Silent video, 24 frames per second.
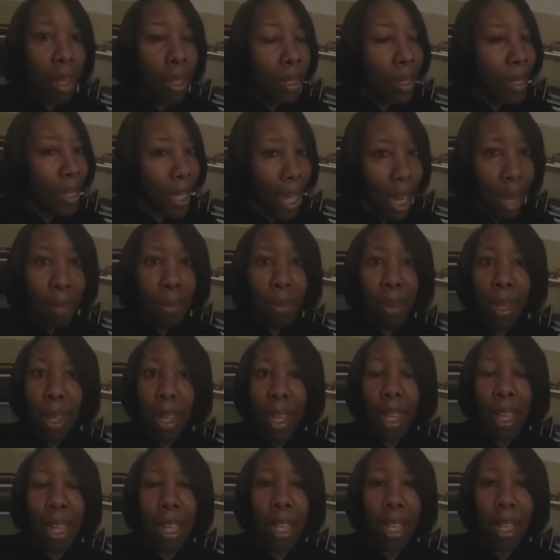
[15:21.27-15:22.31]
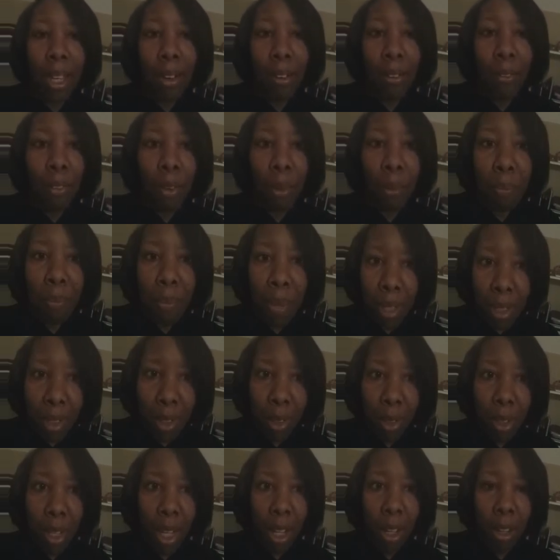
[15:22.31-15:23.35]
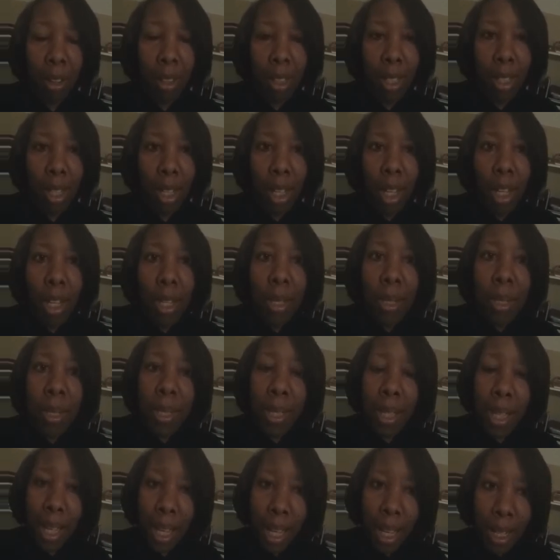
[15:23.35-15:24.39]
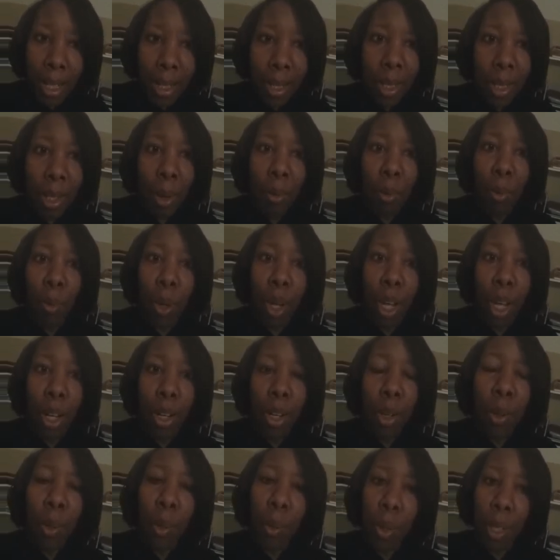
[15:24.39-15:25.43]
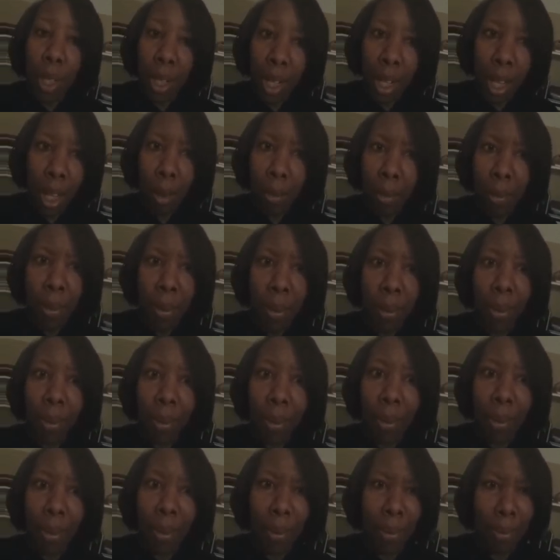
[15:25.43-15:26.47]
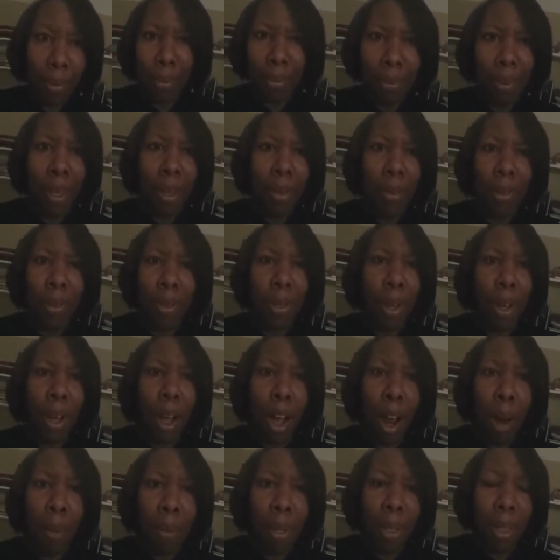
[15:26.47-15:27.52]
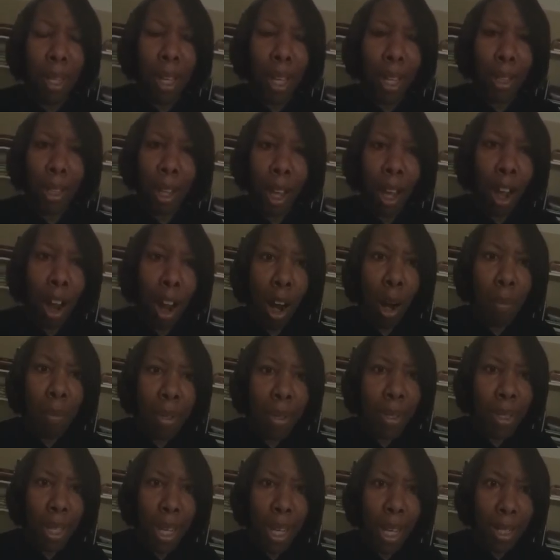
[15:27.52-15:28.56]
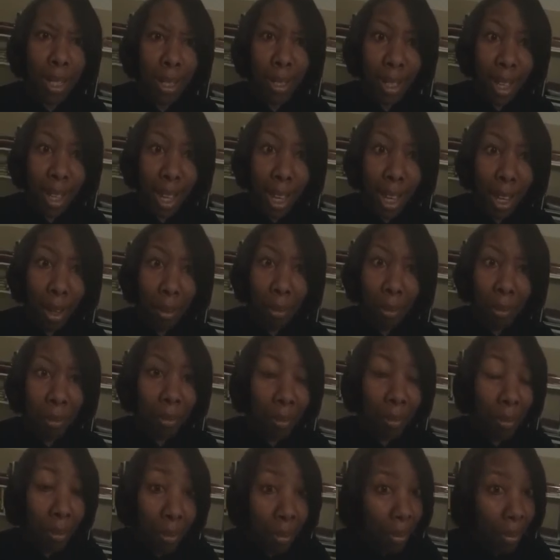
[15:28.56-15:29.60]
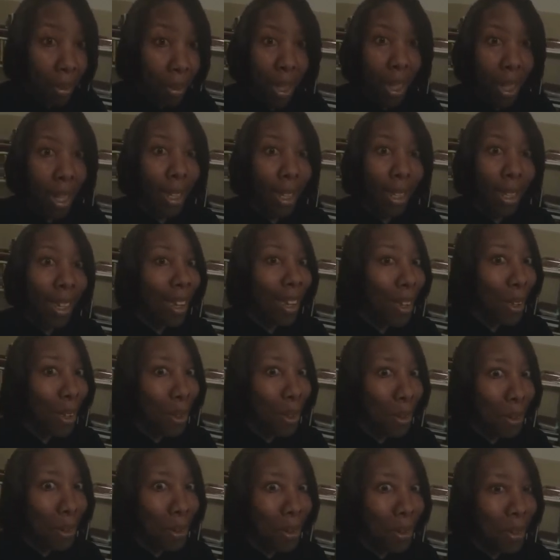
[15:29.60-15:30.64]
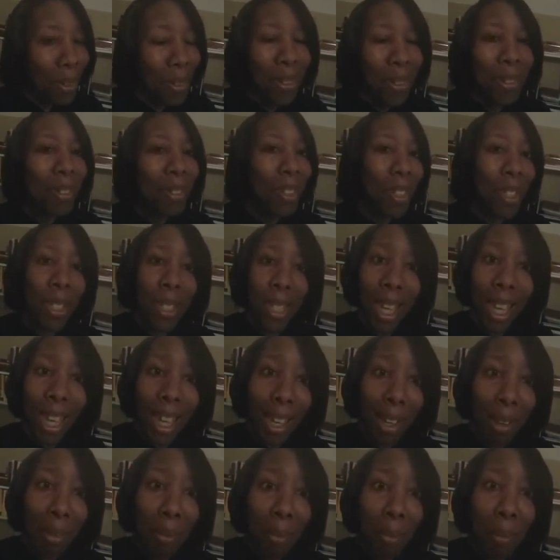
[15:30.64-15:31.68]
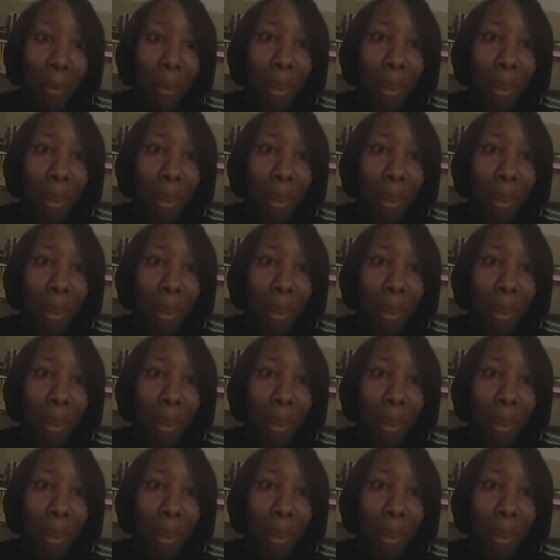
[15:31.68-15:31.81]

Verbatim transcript: same thing for mental health see someone who can help you. There's no harm in that. The harm is staying the same. Hello, just saying.